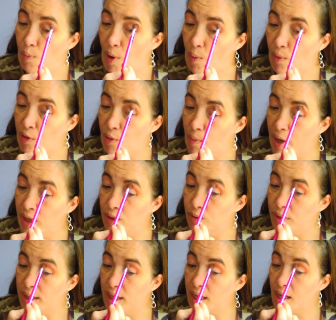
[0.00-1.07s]
but with my new
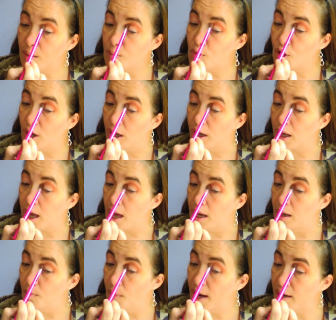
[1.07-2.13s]
camera
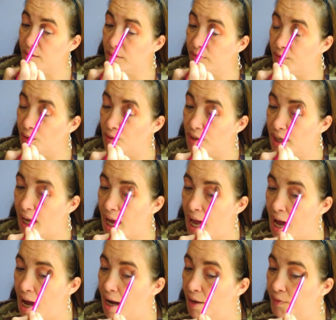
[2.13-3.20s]
and microphone that I
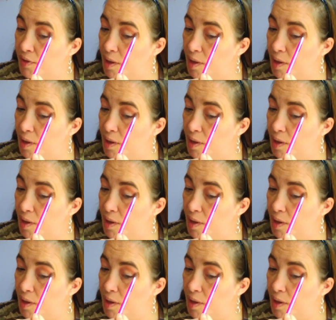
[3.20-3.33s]
have,